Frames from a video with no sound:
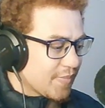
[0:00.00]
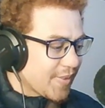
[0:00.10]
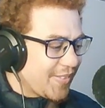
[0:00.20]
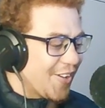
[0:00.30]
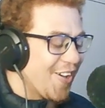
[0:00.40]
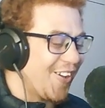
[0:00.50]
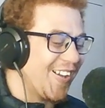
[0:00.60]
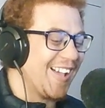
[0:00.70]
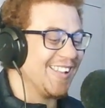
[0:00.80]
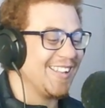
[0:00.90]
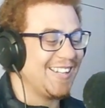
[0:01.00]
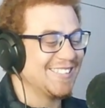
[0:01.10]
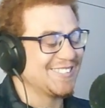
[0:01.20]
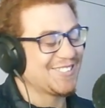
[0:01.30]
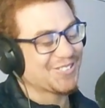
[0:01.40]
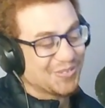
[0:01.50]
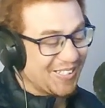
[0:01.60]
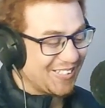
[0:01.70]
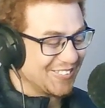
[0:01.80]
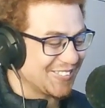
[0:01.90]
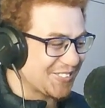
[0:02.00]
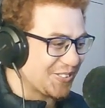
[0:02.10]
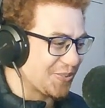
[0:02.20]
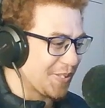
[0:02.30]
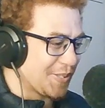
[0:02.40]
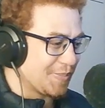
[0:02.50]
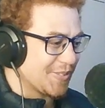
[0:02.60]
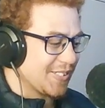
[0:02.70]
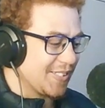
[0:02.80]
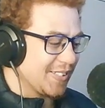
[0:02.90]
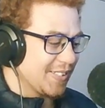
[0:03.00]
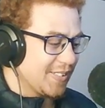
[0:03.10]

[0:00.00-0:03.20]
They're our allies. Wow, this is what I'm saying.